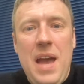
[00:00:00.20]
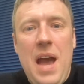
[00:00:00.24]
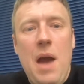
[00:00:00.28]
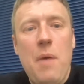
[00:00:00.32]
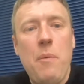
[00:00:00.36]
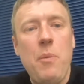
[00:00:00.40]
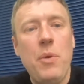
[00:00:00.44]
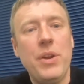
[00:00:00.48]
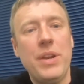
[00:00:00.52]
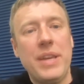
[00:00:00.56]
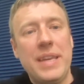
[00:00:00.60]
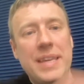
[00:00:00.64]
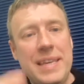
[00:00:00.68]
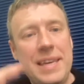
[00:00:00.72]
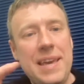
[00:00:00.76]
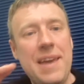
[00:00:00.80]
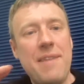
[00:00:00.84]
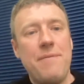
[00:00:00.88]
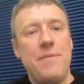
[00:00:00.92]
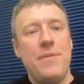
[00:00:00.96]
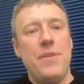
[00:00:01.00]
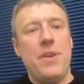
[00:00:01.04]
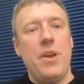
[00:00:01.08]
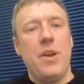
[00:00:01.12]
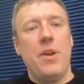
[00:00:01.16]
want to
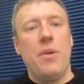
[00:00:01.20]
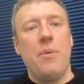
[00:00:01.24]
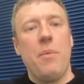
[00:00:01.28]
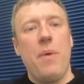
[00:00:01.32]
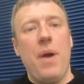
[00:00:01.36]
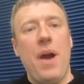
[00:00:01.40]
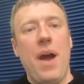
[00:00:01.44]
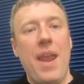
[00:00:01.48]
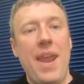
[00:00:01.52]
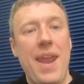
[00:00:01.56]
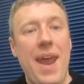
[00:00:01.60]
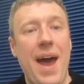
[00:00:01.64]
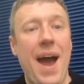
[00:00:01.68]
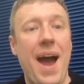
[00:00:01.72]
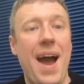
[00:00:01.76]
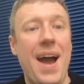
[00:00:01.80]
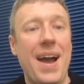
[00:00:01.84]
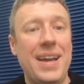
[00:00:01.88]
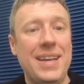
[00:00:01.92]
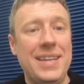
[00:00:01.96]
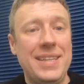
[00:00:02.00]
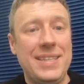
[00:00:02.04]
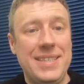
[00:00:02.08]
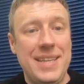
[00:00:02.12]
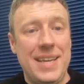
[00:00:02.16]
give you an
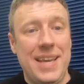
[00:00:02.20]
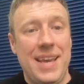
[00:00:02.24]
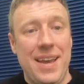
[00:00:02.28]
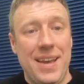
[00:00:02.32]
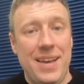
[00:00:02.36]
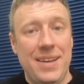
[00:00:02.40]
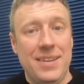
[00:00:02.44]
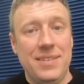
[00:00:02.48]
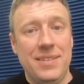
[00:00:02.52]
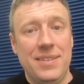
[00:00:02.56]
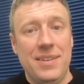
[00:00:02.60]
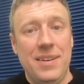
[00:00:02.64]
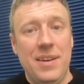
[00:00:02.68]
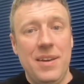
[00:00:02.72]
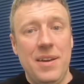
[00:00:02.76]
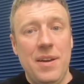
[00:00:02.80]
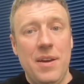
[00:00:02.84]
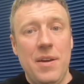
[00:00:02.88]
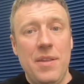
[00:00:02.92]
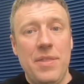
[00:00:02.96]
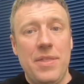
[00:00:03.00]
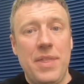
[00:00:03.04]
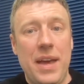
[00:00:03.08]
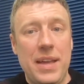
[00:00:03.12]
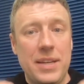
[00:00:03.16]
idea
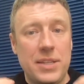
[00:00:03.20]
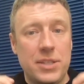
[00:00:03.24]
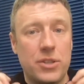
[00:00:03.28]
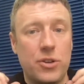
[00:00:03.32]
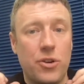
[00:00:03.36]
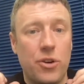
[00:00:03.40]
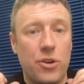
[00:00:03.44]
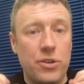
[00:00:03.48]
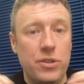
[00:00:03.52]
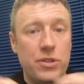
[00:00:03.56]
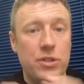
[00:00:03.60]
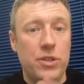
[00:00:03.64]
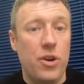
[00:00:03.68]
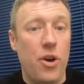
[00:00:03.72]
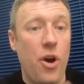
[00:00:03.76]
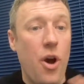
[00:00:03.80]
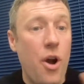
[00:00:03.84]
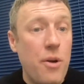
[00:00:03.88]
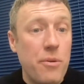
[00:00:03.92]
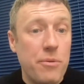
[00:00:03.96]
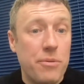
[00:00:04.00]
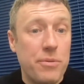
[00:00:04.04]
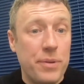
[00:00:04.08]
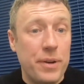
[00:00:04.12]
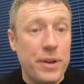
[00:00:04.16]
that's going to
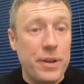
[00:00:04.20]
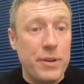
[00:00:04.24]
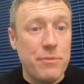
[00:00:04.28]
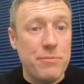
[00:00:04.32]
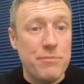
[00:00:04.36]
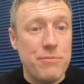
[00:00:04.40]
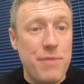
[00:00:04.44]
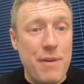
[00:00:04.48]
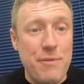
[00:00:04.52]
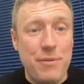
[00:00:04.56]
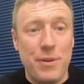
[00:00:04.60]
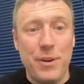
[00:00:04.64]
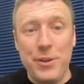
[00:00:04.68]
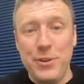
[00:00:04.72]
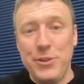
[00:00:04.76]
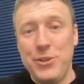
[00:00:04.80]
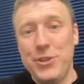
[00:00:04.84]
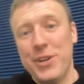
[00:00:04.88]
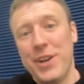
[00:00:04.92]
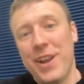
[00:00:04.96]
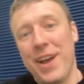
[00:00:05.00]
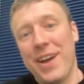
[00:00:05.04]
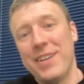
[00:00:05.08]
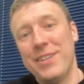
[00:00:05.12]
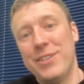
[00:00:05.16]
hopefully
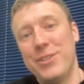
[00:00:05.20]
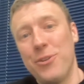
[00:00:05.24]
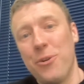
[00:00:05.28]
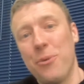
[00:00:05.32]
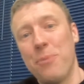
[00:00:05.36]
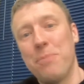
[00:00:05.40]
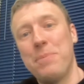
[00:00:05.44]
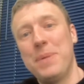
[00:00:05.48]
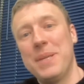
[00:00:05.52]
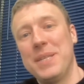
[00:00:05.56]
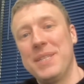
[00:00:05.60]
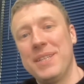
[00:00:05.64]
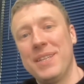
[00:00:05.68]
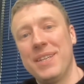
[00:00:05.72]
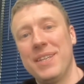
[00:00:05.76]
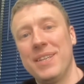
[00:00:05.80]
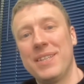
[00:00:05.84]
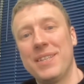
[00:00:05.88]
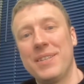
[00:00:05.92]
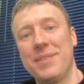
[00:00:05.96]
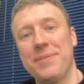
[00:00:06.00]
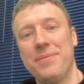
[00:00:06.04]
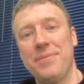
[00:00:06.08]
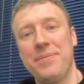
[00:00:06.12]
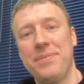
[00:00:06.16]
revolutionize your
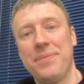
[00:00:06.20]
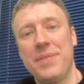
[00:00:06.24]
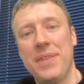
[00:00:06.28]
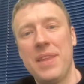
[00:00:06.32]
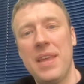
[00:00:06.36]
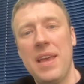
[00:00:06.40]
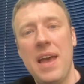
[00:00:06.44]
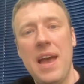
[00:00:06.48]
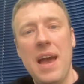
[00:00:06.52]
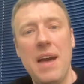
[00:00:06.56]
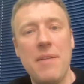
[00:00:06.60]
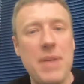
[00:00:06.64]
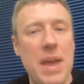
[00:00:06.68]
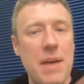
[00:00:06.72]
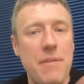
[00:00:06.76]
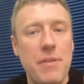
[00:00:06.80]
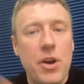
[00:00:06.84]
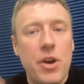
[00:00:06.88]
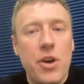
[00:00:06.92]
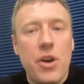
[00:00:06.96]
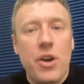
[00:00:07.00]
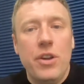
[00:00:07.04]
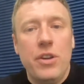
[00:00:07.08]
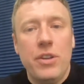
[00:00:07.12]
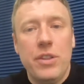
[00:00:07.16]
business. Have you ever
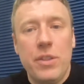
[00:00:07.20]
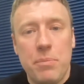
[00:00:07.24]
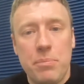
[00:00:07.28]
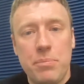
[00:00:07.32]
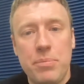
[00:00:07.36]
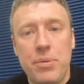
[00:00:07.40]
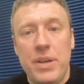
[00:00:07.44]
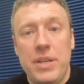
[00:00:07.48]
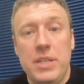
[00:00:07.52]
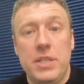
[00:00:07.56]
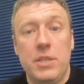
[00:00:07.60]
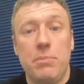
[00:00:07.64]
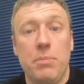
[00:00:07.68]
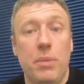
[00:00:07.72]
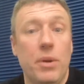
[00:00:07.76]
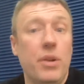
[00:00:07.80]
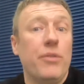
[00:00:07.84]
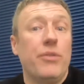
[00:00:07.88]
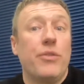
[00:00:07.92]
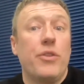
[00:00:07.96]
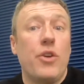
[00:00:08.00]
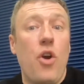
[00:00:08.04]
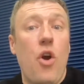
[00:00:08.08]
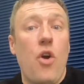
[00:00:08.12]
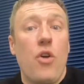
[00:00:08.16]
heard of the principle
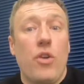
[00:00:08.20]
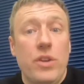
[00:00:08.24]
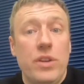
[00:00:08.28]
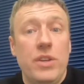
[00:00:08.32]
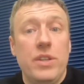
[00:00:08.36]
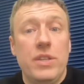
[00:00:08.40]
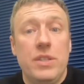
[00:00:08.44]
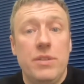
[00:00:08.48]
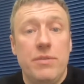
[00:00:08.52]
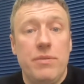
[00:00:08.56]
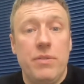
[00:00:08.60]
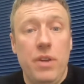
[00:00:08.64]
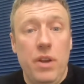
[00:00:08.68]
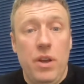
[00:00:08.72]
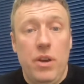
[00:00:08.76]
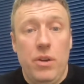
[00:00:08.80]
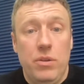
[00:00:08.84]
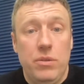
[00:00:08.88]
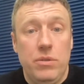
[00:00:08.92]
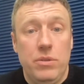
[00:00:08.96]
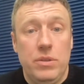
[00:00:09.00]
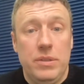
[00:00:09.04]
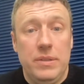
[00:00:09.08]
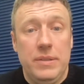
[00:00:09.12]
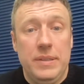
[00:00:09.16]
of cognitive
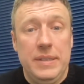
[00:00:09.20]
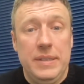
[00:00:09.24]
load?